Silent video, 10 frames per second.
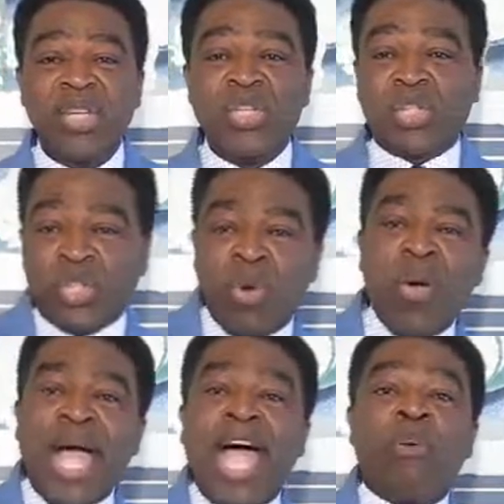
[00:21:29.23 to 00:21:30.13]

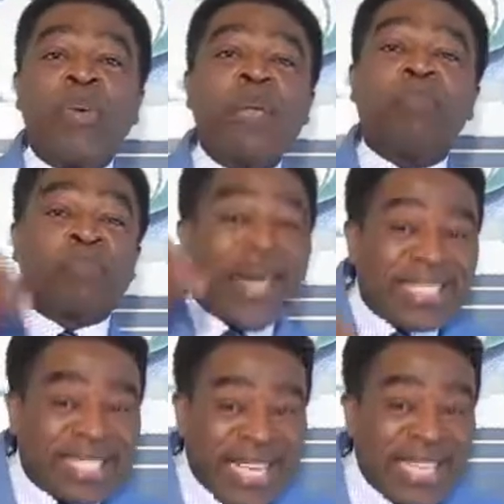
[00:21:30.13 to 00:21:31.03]
so are we
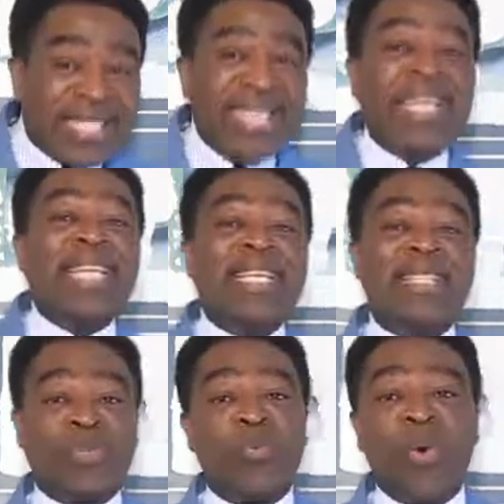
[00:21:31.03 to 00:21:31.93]
presently in
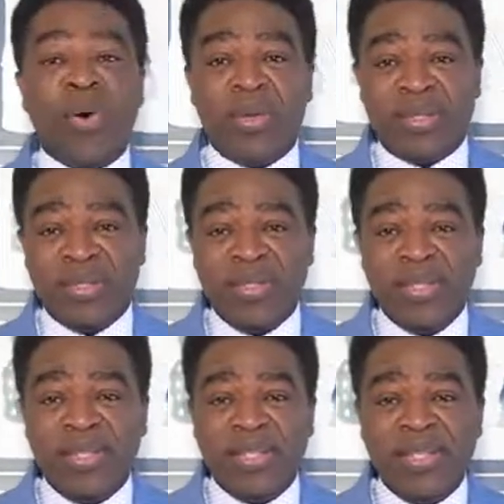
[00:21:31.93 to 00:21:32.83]
this world.
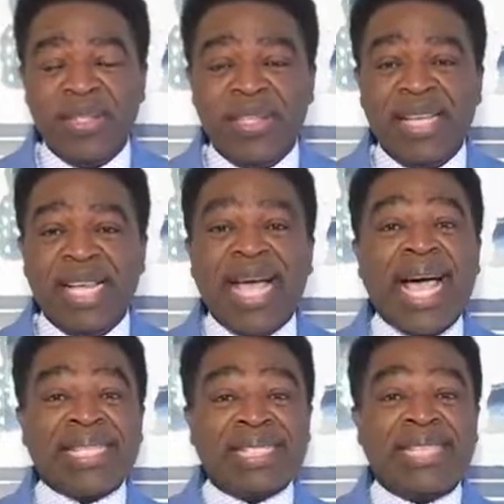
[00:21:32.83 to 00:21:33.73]

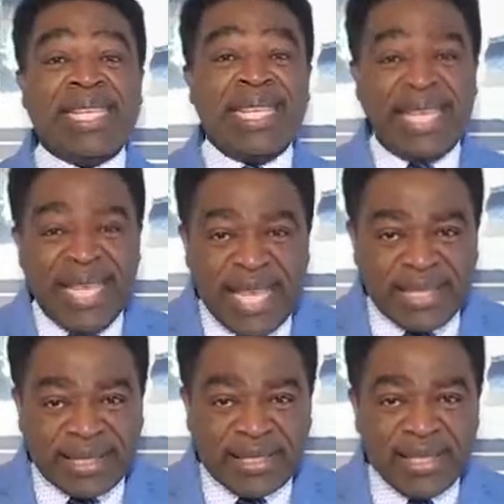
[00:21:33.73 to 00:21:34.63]
As he
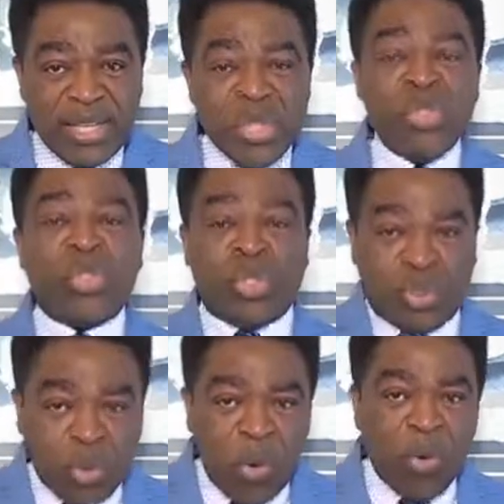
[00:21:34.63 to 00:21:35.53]
is,
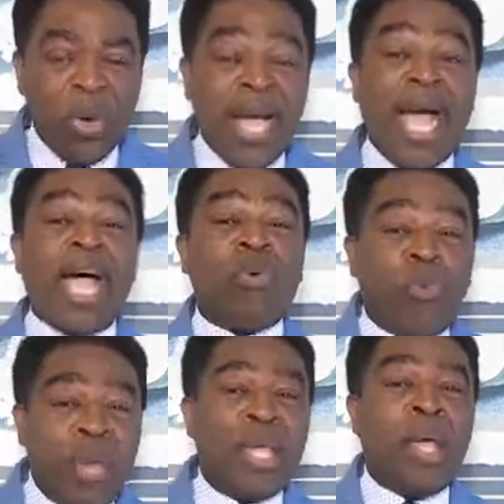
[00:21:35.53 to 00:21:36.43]
so are
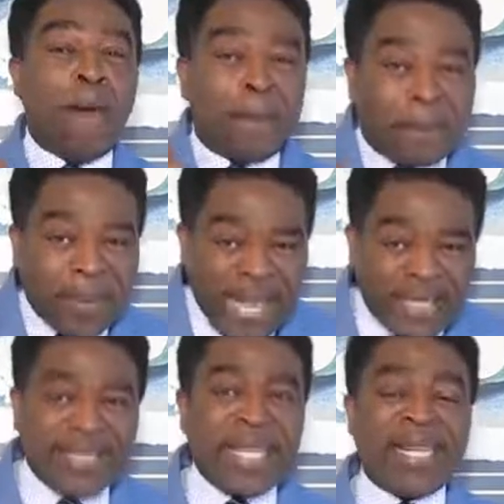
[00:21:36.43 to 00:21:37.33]
we
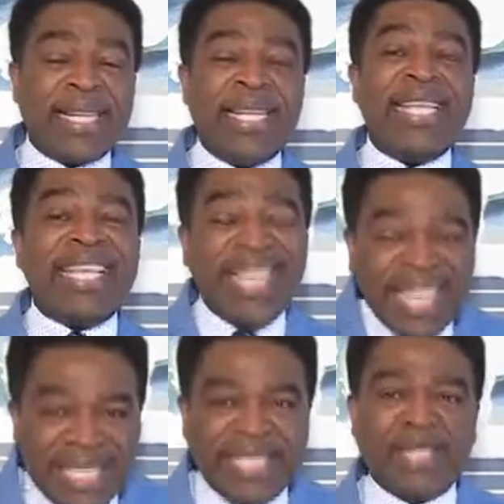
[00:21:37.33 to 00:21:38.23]
presently
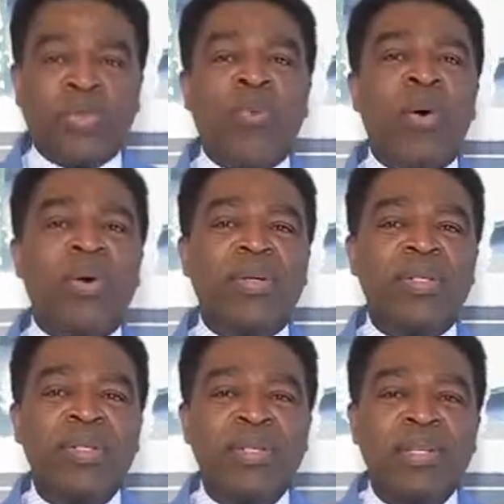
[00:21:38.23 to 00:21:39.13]
in this world.